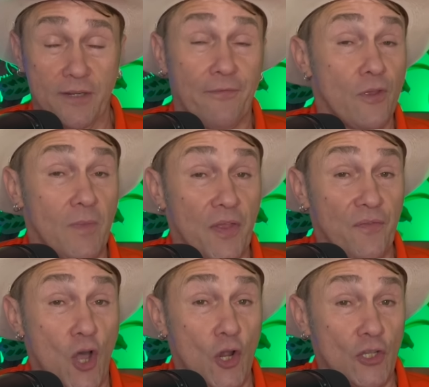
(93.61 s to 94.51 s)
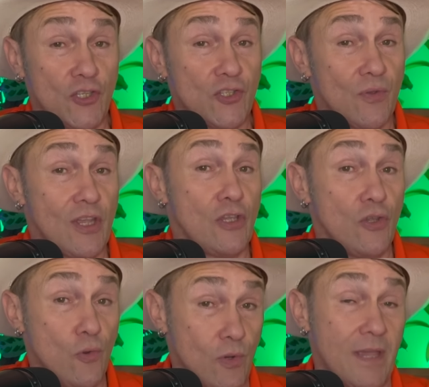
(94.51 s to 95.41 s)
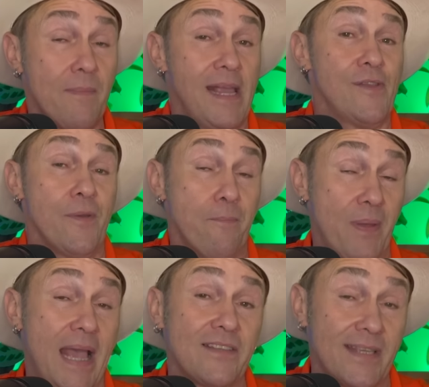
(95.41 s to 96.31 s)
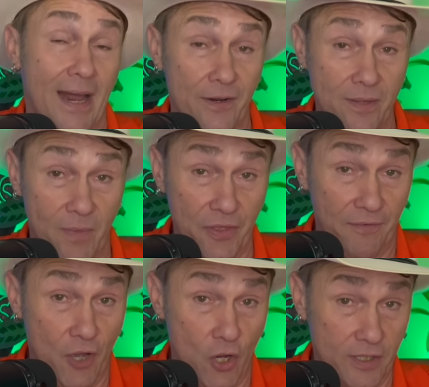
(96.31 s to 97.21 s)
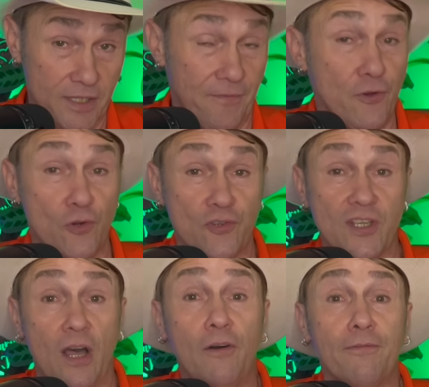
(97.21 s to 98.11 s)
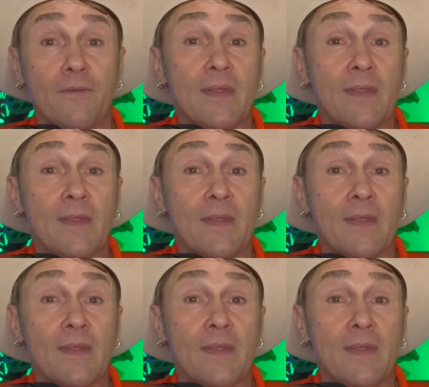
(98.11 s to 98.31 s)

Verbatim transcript: for the month of August so that you can make the best out of the month of August for yourself,